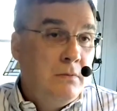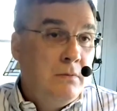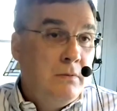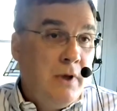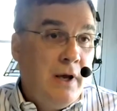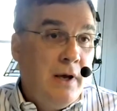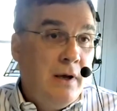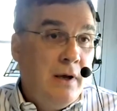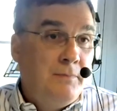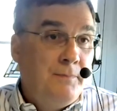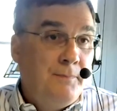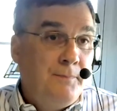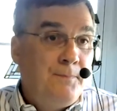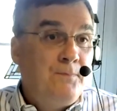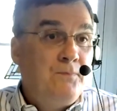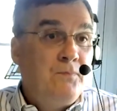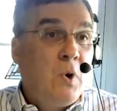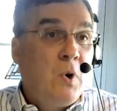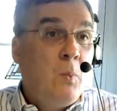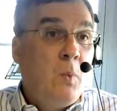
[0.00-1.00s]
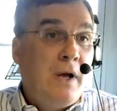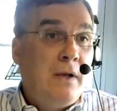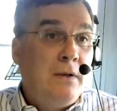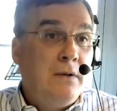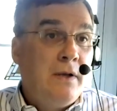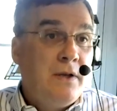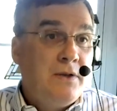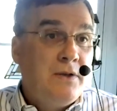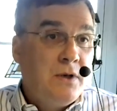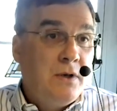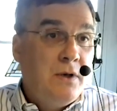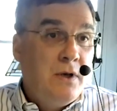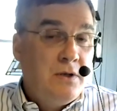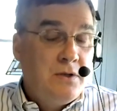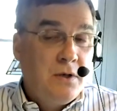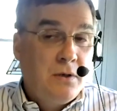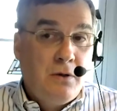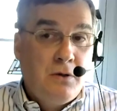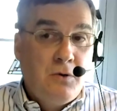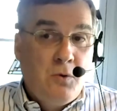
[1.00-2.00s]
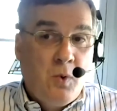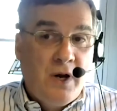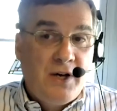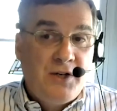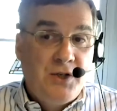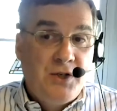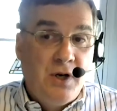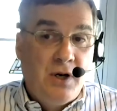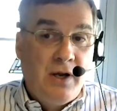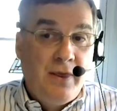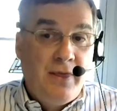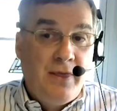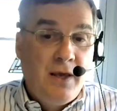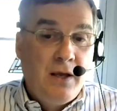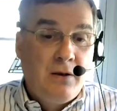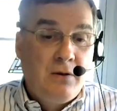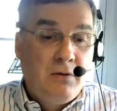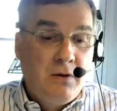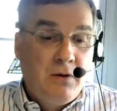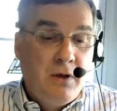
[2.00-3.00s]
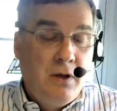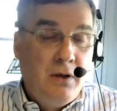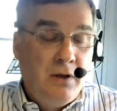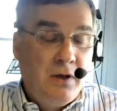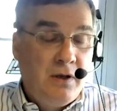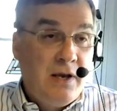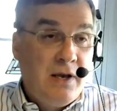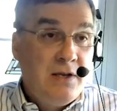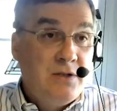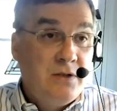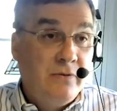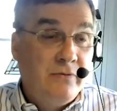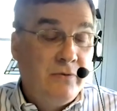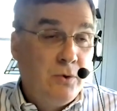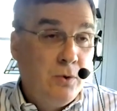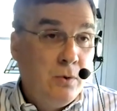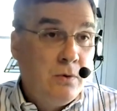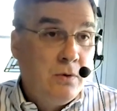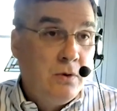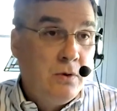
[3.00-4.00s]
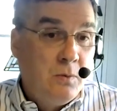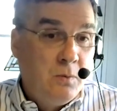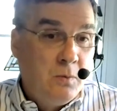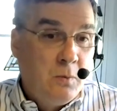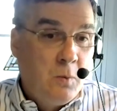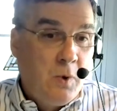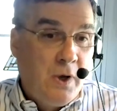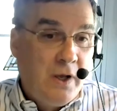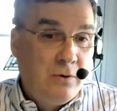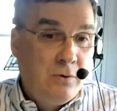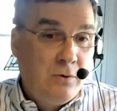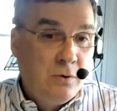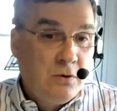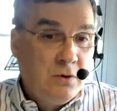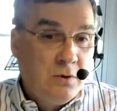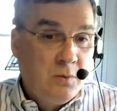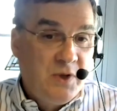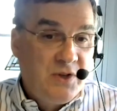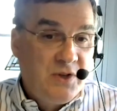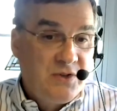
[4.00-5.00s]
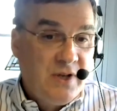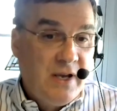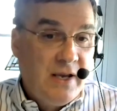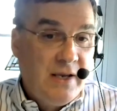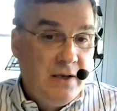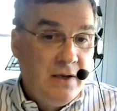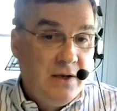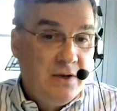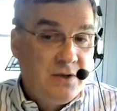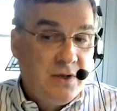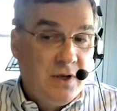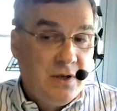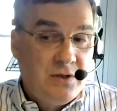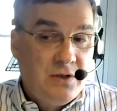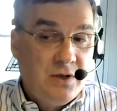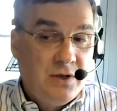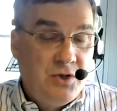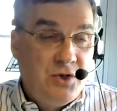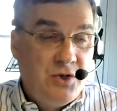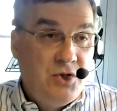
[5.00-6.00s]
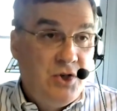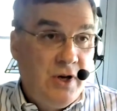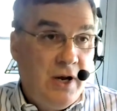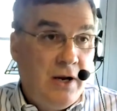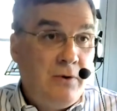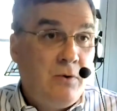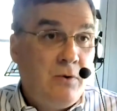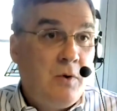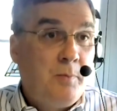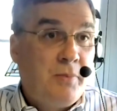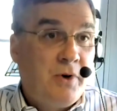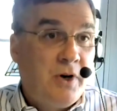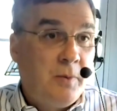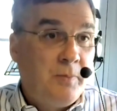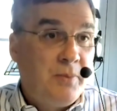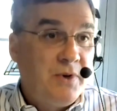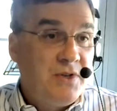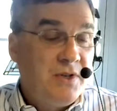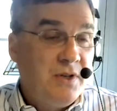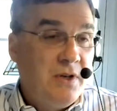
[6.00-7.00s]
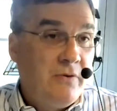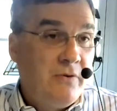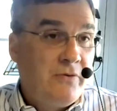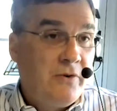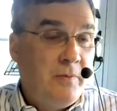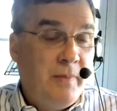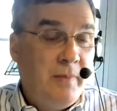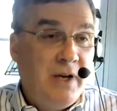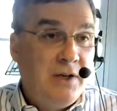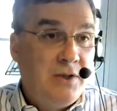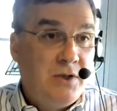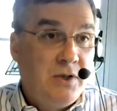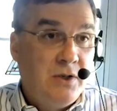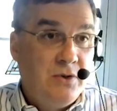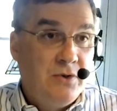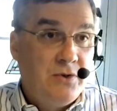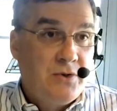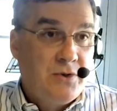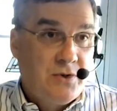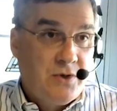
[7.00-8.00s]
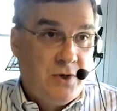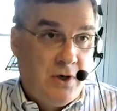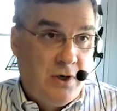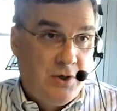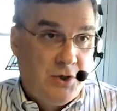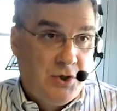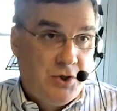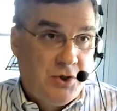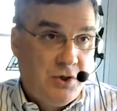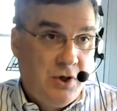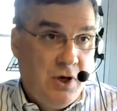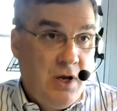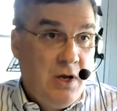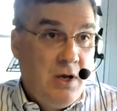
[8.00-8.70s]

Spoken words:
Yeah. Well, it's a good question. I think in the case of Google, what Google would say is it's a general purpose information search.